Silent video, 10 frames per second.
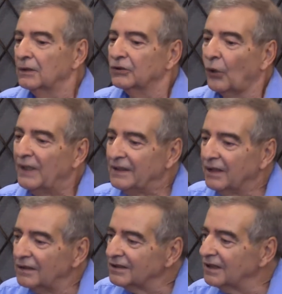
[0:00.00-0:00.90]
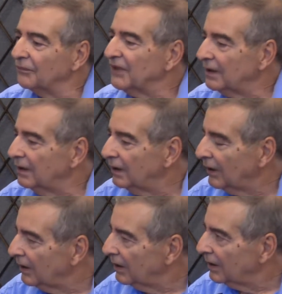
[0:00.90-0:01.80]
So he does something,
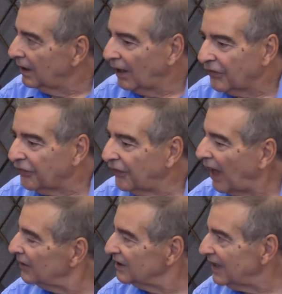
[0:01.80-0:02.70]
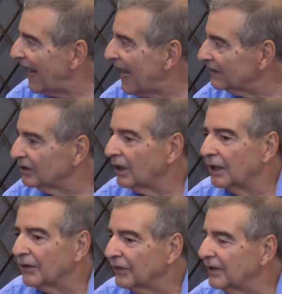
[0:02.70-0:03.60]
a thoughtless act, an
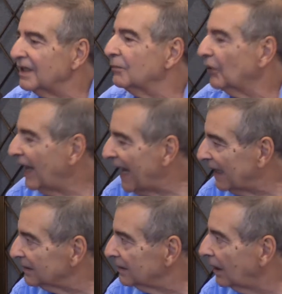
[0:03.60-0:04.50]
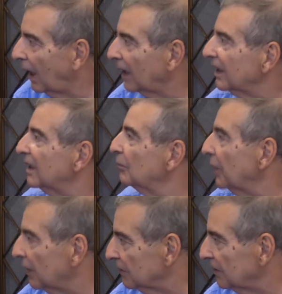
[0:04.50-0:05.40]
unthinkable act on
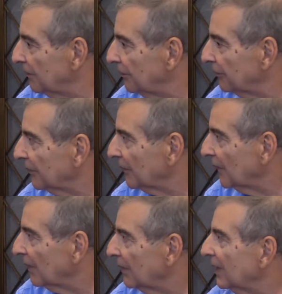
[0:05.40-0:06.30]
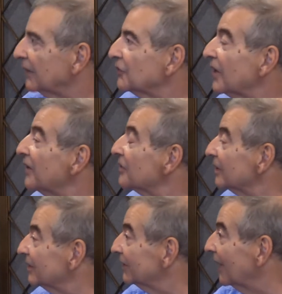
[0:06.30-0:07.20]
impulse that
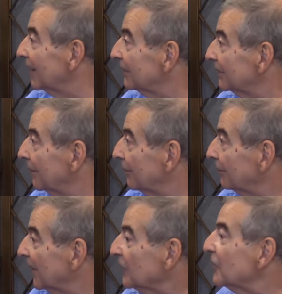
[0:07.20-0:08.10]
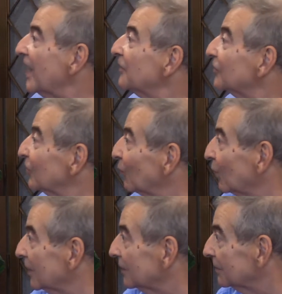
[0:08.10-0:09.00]
changes his life. It changes the
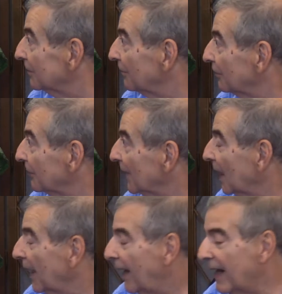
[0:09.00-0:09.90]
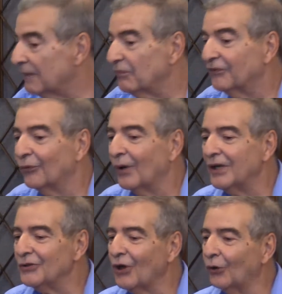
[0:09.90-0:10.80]
world. Mm-hmm. And before
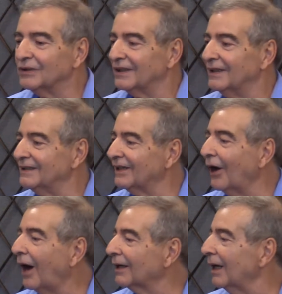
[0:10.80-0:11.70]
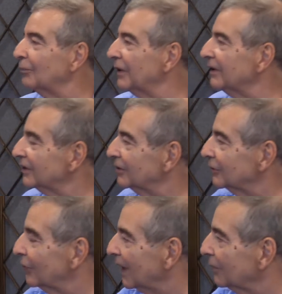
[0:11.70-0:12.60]
he knows it, he's caught up in this
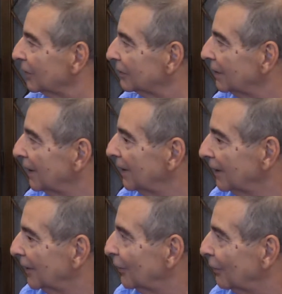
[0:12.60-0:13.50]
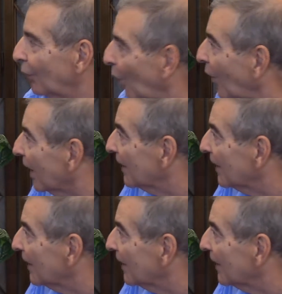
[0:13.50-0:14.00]
incredible war.